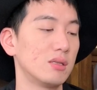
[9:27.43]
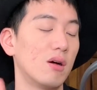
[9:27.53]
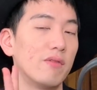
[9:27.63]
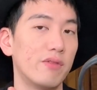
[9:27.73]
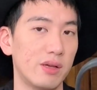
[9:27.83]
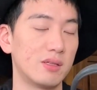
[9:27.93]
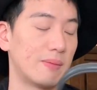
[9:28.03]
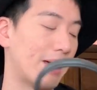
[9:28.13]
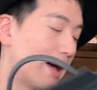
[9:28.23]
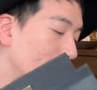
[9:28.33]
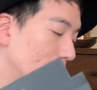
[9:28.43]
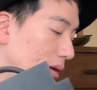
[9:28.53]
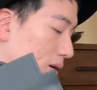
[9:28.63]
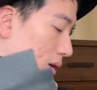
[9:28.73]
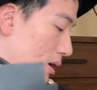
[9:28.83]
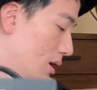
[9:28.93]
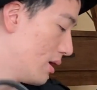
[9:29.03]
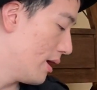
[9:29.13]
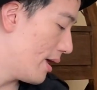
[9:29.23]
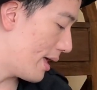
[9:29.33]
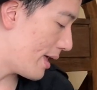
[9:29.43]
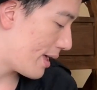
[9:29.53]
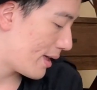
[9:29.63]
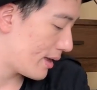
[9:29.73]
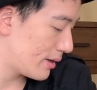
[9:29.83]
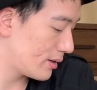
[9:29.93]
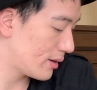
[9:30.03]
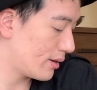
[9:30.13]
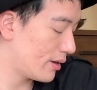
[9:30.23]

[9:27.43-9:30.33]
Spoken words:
of this bag. And